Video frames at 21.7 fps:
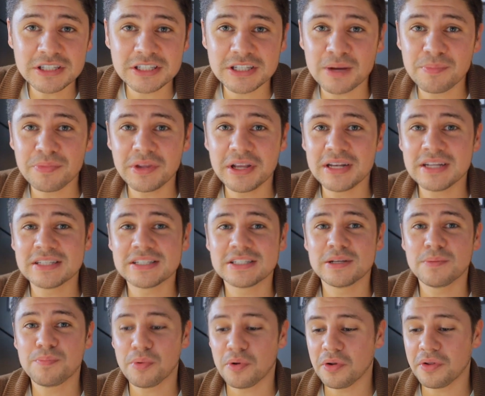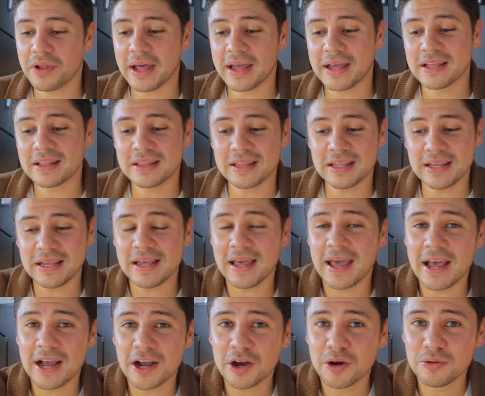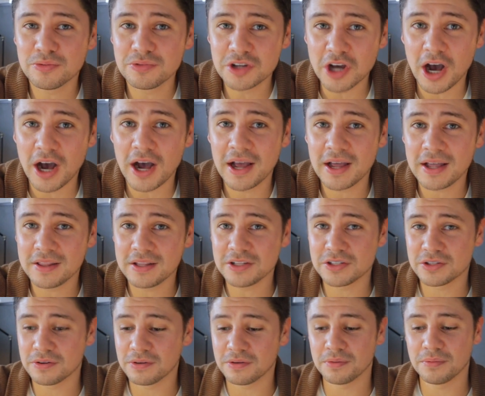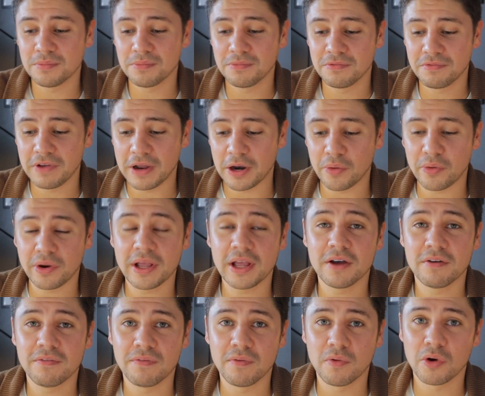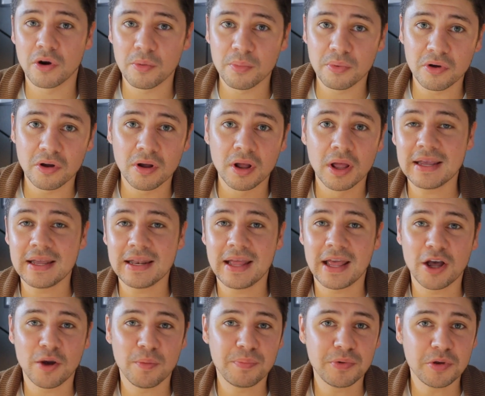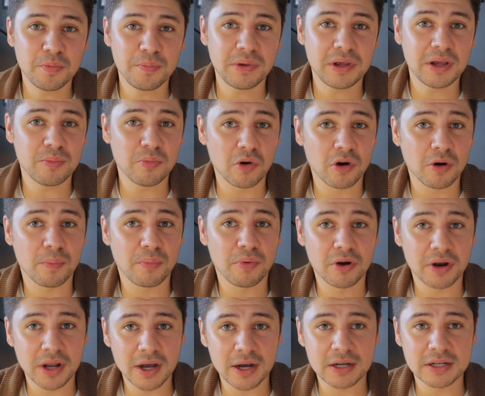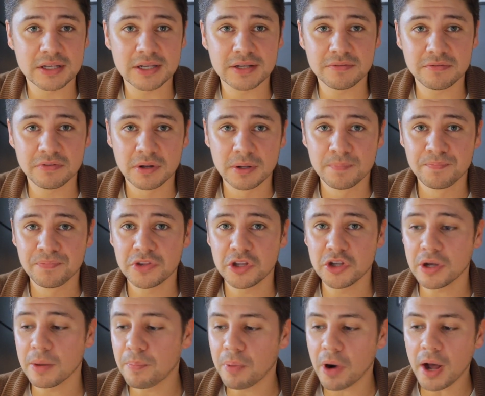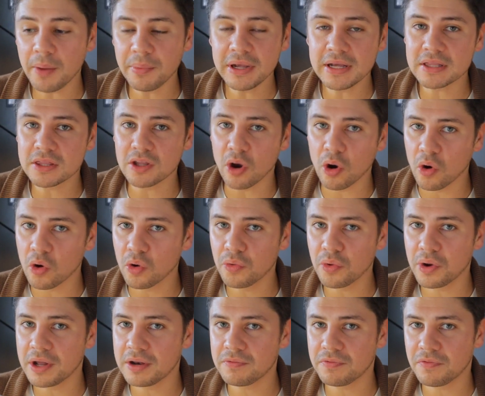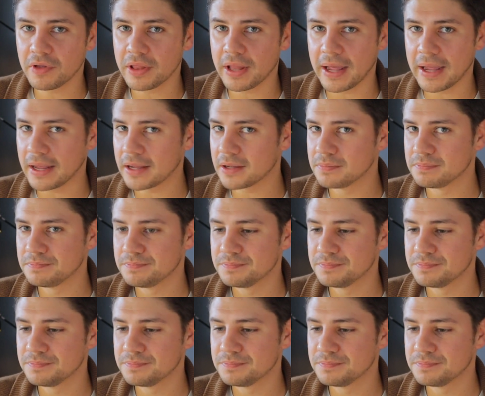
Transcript: something as simple like the Echo Dot, and these are very affordable, can help you be more productive. You can probably get the old one for like